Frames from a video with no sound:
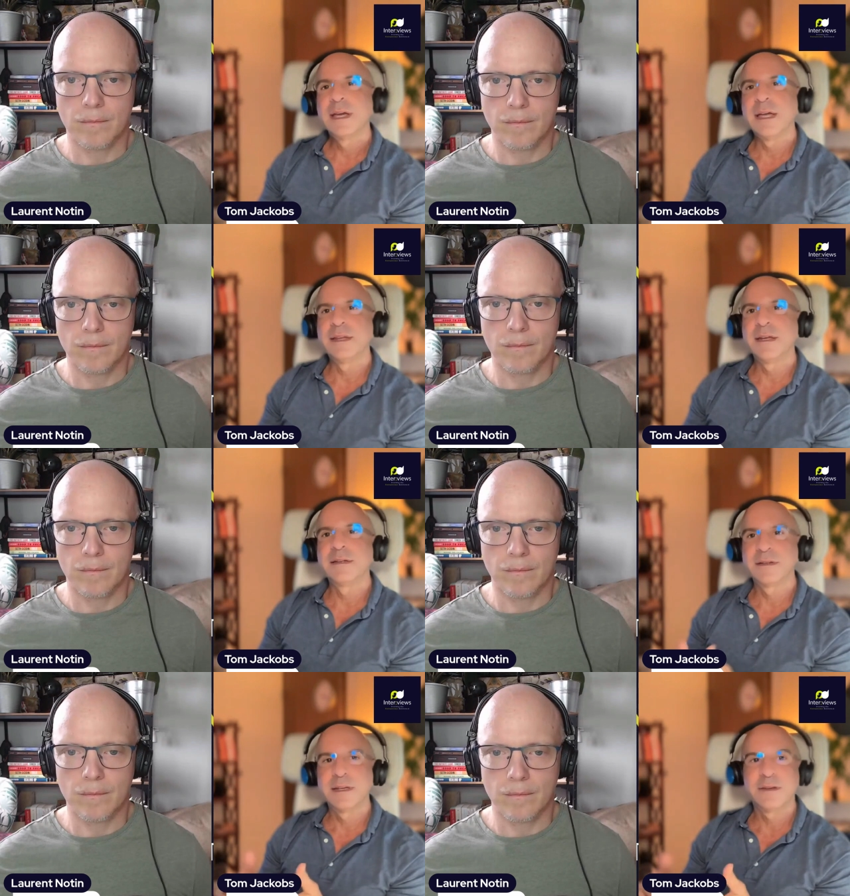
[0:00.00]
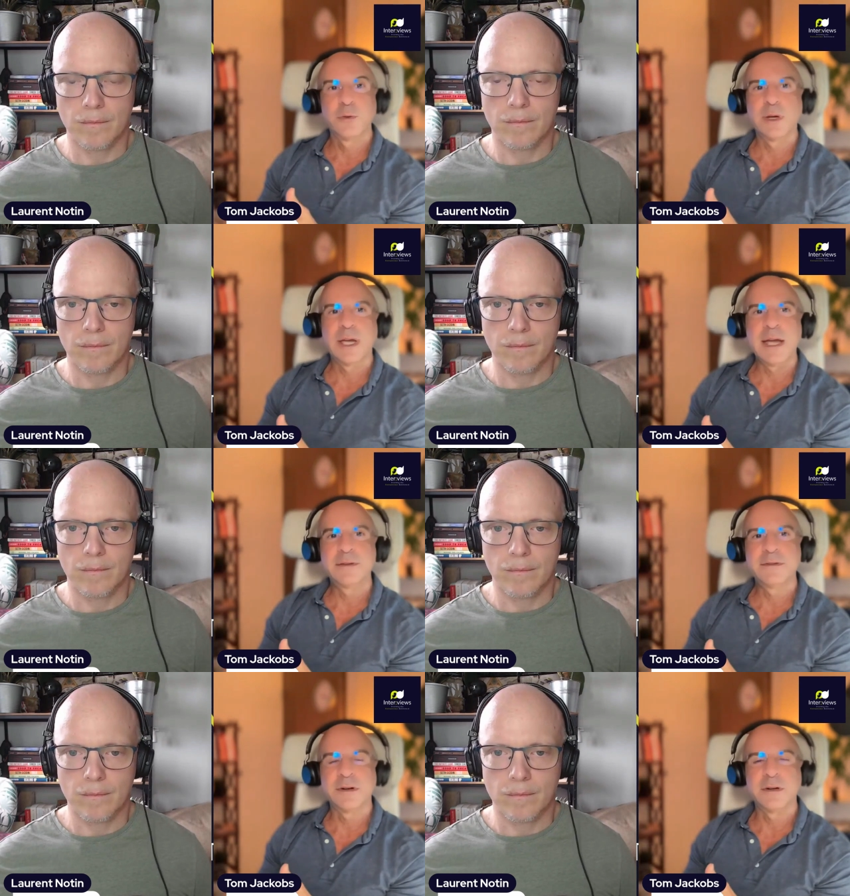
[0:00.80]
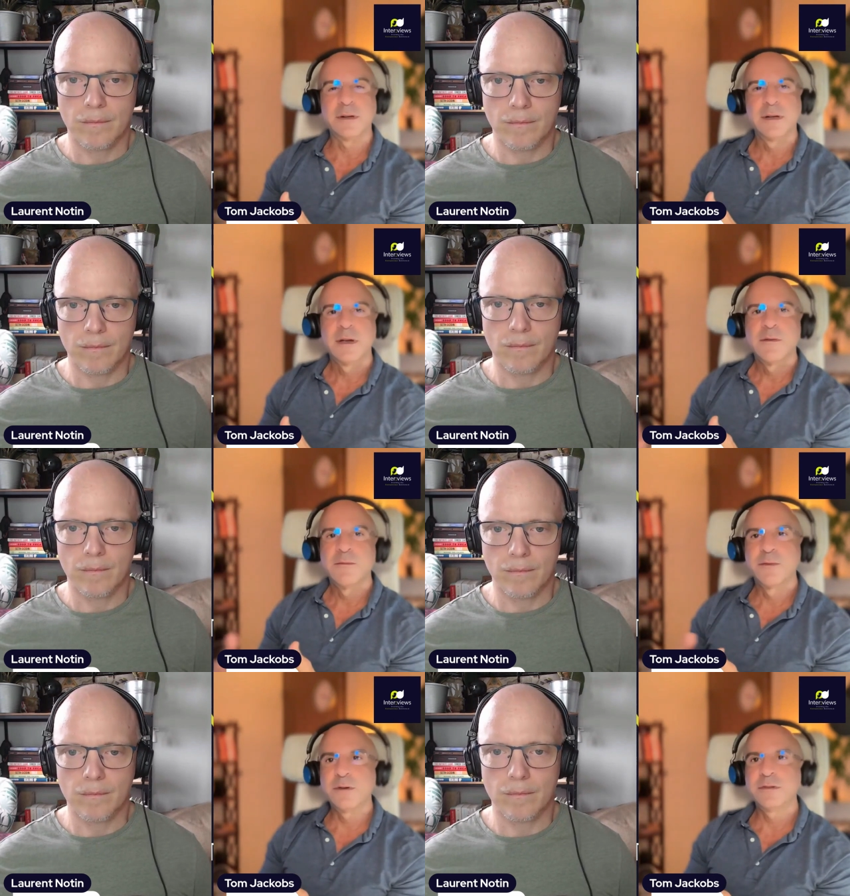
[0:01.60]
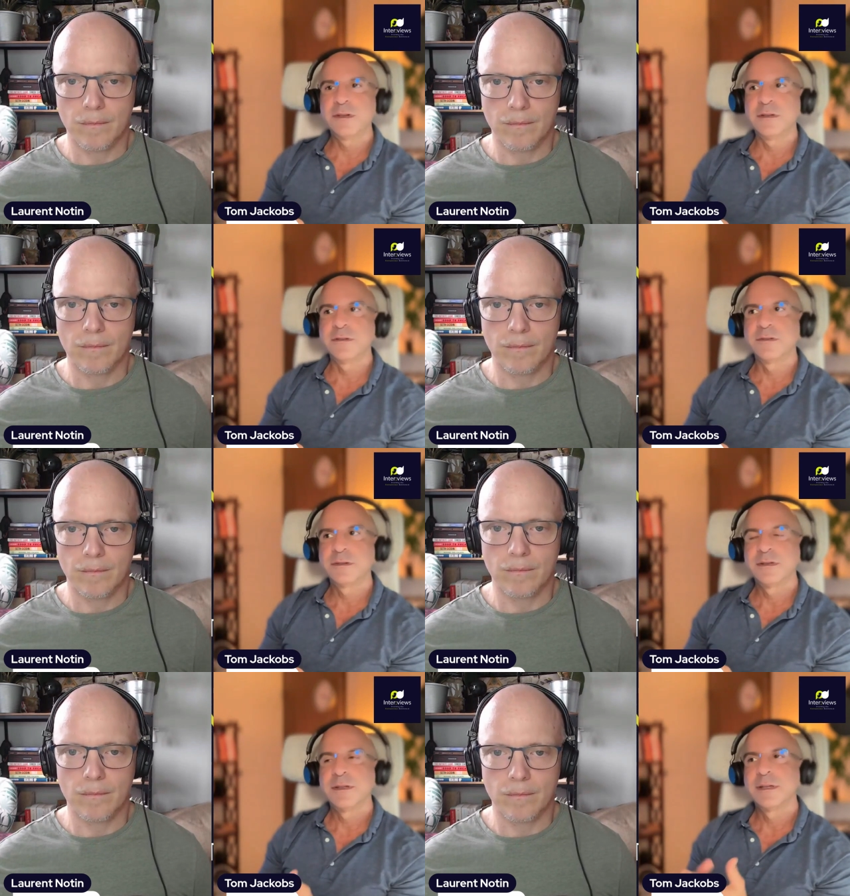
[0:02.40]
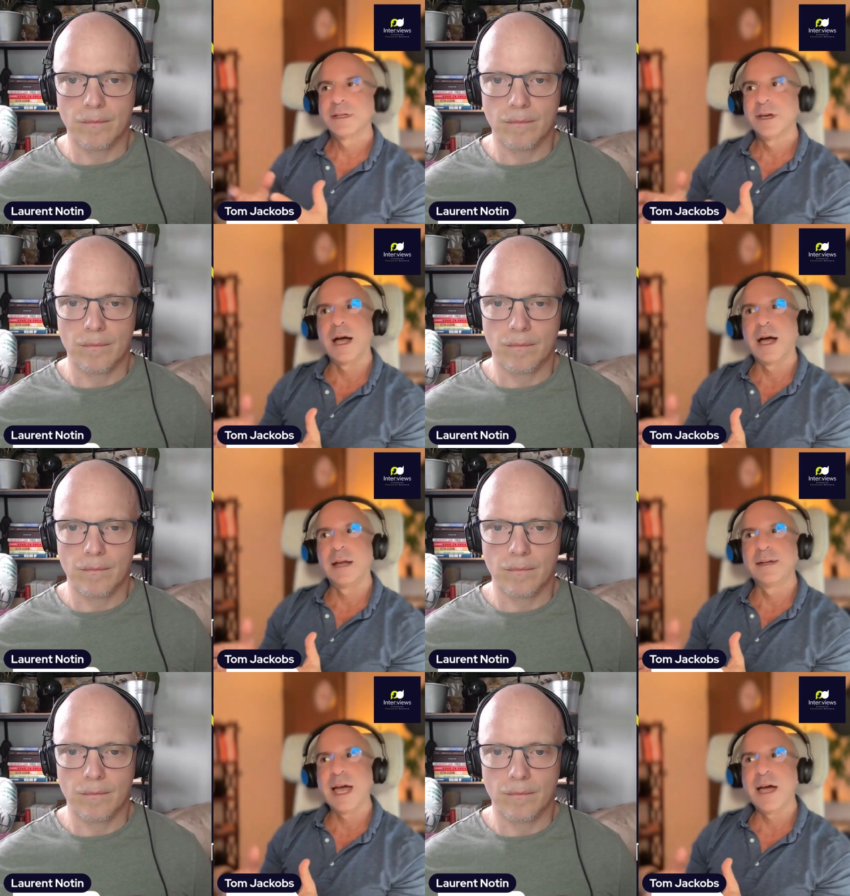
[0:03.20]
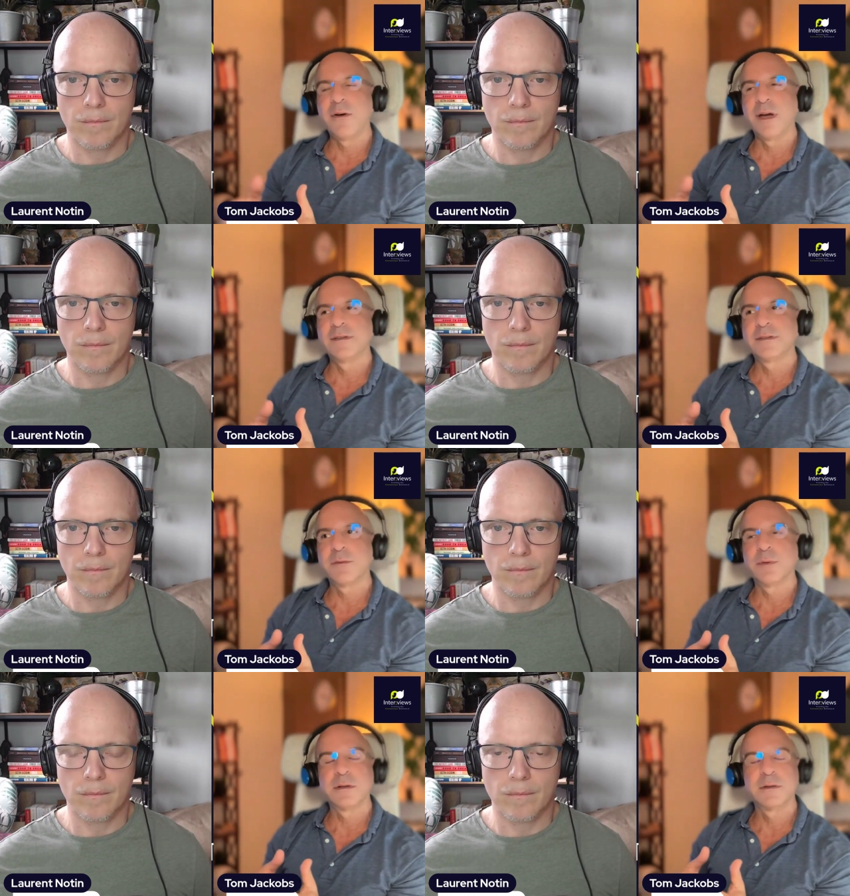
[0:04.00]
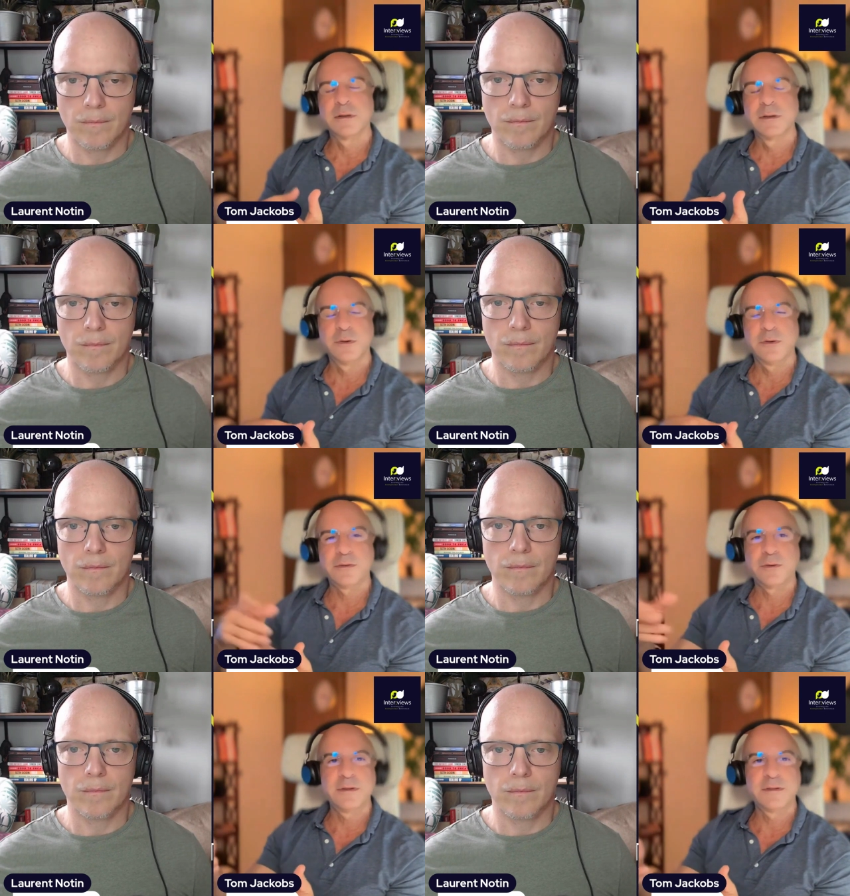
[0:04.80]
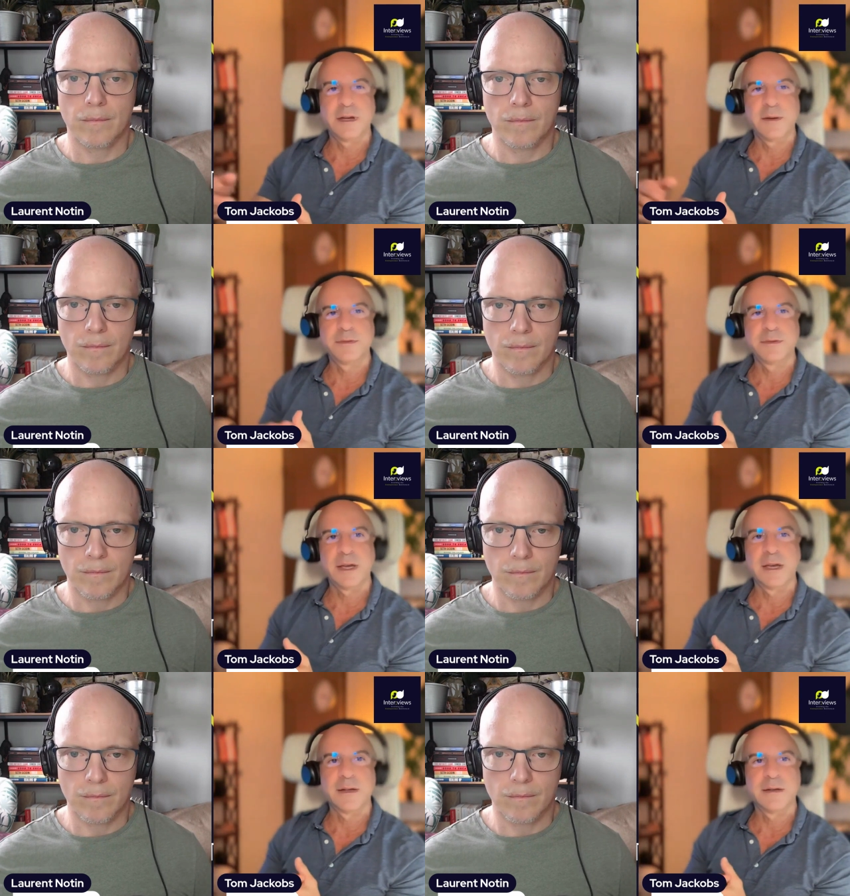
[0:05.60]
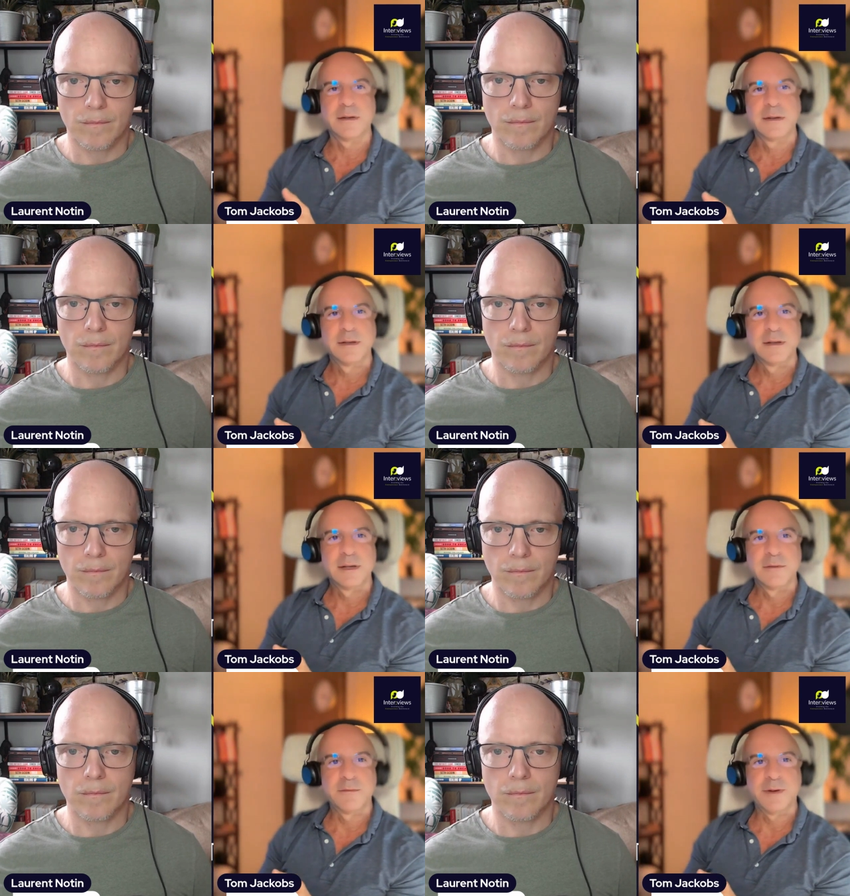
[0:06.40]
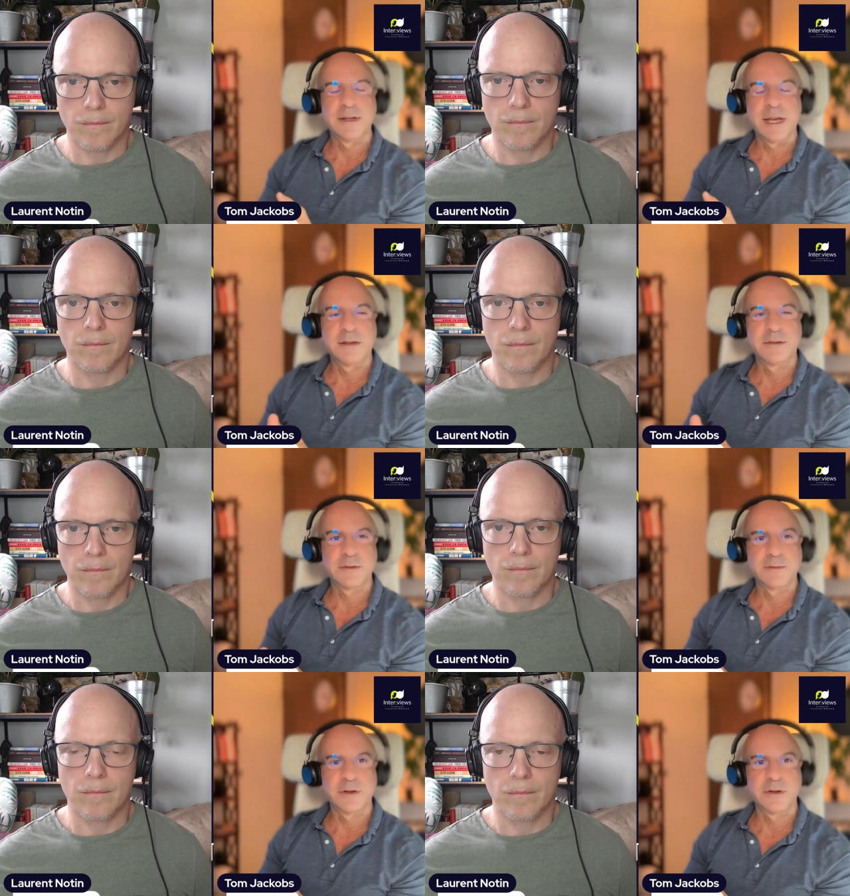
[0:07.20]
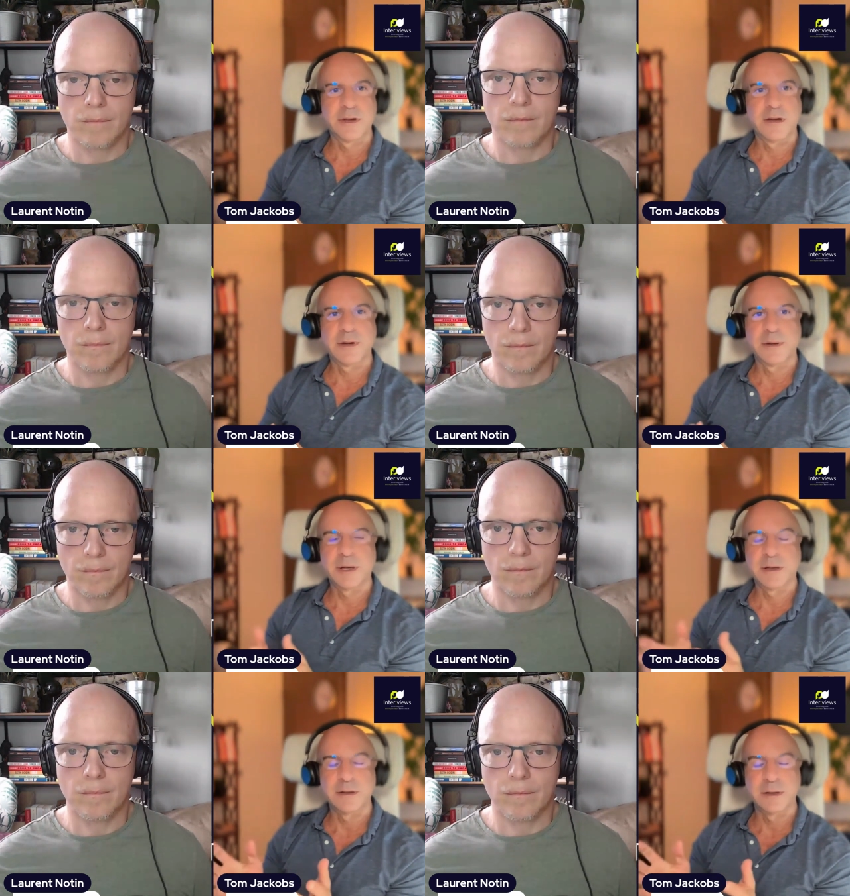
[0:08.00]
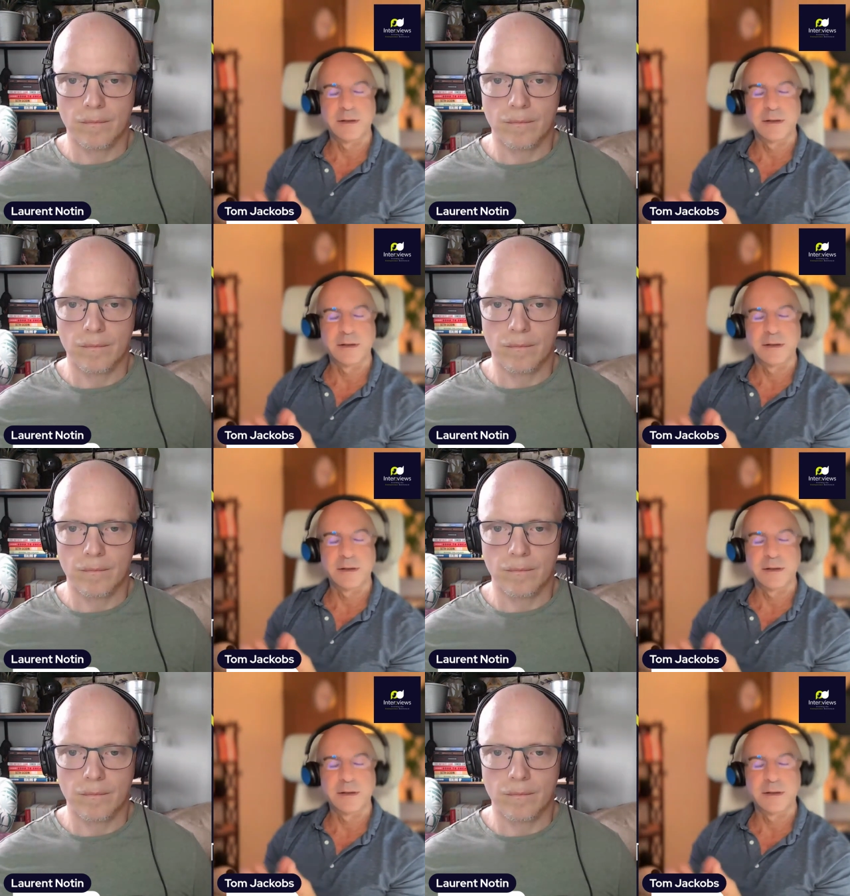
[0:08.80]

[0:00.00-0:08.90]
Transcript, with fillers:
Speaker 1: then get the quick answer versus you know now i say well go to ScreenSteps and and find the answer for yourself i'm not going to tell you the